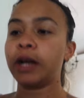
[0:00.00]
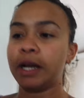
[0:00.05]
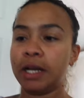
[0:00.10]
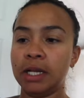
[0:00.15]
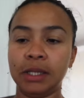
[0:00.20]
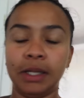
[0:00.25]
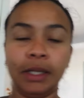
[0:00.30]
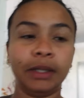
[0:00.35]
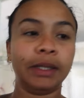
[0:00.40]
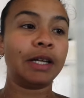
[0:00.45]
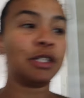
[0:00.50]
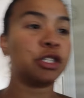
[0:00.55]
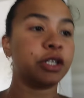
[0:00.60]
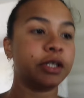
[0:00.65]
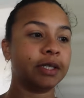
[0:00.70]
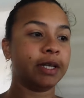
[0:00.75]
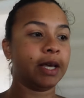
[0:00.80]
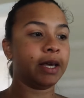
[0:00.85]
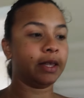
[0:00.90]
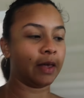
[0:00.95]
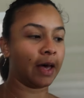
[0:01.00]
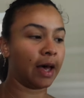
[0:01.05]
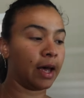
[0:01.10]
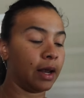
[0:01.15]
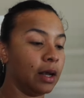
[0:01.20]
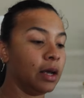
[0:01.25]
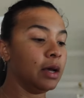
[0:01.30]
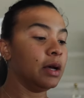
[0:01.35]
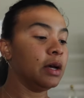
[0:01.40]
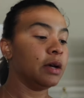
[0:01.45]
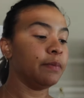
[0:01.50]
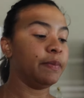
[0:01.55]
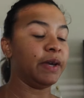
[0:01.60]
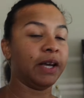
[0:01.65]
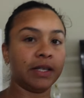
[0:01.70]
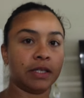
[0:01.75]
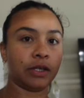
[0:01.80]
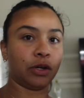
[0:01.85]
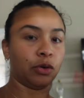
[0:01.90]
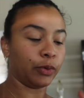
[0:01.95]
or anything like that, just take that
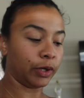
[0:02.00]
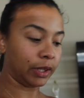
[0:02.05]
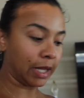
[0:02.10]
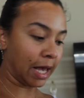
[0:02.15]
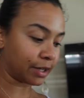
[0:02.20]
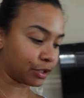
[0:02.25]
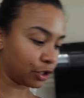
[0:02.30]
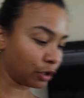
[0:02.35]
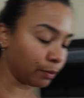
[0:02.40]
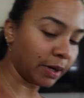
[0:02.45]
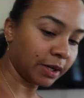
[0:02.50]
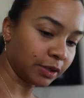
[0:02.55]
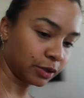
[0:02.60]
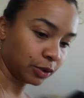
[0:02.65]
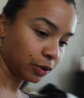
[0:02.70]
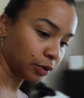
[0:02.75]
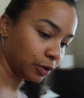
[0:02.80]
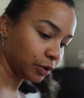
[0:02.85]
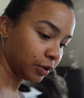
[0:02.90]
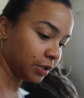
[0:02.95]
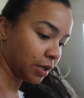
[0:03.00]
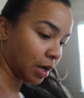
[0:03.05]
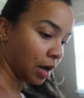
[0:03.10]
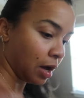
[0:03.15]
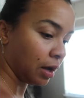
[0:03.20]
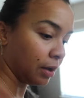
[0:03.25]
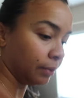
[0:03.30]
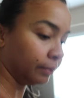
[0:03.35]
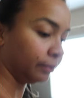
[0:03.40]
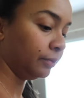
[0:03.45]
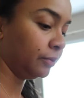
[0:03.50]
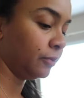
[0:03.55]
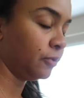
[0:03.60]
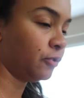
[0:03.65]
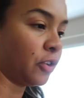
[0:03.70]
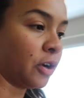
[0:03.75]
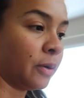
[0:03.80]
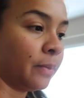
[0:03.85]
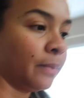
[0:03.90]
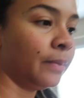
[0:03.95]
because it'll relax your muscles
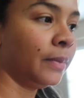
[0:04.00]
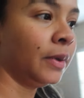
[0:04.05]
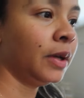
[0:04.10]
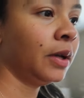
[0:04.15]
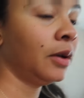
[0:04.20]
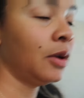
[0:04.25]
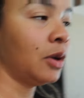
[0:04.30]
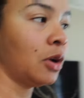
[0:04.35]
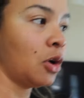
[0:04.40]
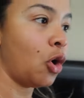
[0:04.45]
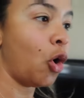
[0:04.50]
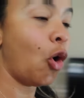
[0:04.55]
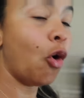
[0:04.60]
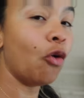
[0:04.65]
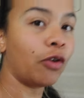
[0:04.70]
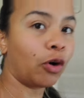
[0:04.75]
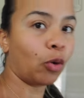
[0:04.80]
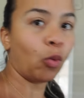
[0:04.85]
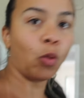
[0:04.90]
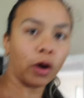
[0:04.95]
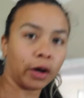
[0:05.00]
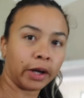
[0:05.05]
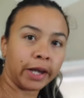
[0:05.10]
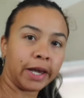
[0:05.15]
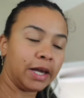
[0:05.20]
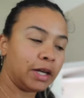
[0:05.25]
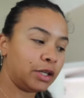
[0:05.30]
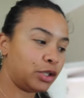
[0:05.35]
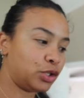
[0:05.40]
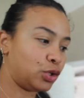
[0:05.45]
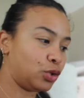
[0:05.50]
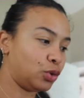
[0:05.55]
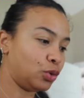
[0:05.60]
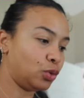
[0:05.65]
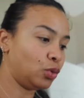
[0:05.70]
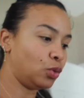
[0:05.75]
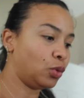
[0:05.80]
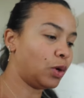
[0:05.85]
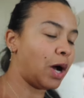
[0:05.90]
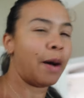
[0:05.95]
from overworking
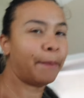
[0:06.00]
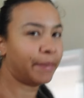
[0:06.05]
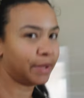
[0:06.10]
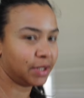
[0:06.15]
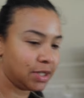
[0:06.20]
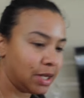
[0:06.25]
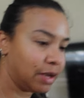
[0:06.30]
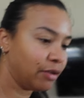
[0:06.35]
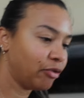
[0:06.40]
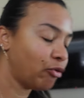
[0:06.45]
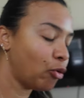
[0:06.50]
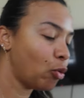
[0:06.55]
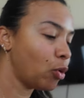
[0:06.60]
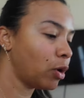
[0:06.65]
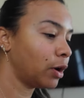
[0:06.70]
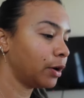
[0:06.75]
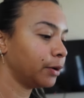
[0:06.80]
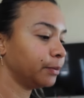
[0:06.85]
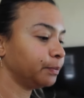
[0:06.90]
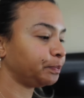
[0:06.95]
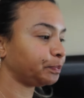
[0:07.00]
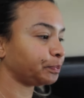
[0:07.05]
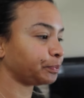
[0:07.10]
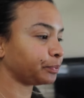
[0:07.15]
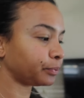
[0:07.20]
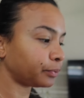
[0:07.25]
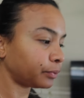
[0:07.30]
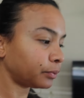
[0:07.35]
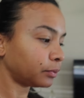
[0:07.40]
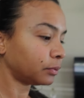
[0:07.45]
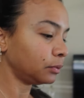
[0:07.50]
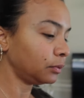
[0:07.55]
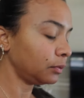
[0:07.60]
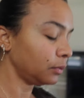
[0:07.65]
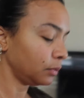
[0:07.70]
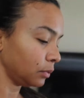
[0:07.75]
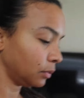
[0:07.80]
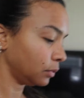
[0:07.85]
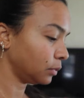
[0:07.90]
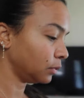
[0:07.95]
to compensate for
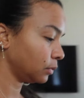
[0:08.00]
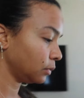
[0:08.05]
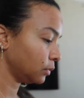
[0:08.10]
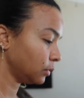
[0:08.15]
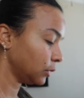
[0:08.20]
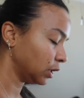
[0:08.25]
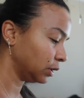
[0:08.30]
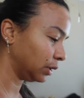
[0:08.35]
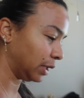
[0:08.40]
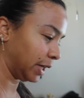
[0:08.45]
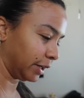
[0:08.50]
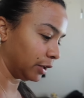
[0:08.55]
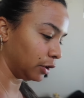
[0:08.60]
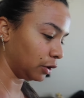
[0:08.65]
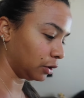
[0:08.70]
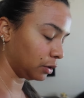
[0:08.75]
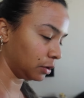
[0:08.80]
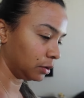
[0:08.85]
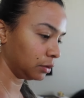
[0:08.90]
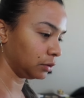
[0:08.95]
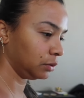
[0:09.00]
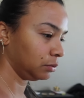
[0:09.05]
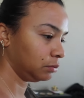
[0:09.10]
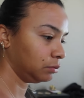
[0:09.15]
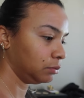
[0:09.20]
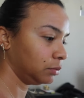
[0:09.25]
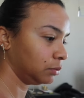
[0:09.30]
like your